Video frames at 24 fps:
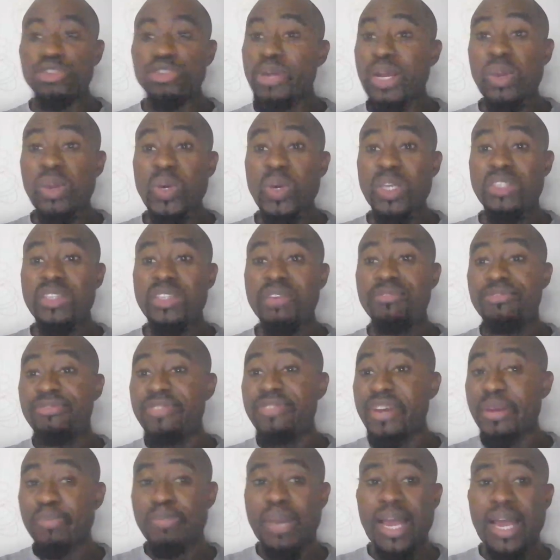Trello is a
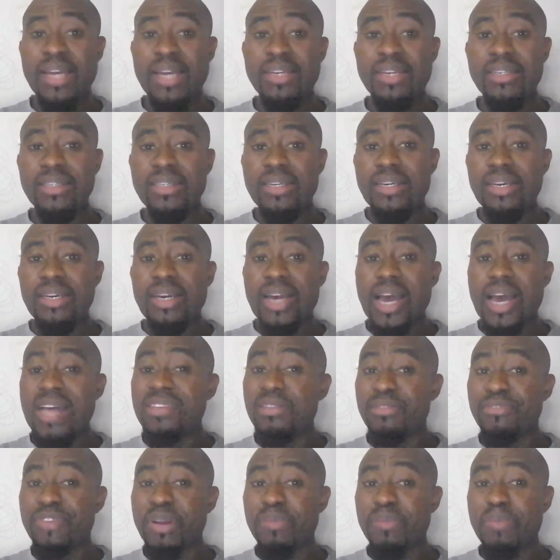free plan,
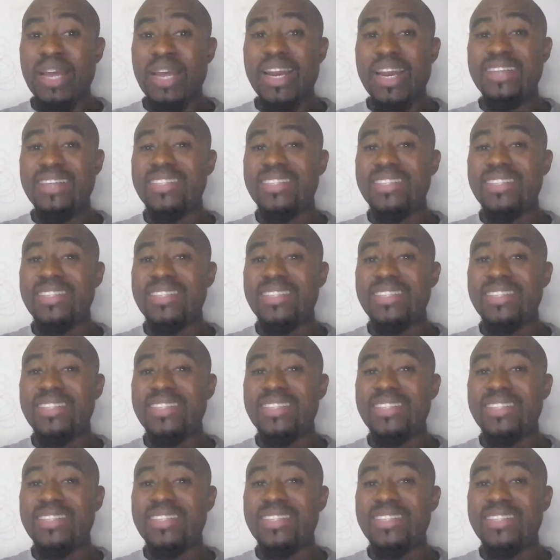has a free plan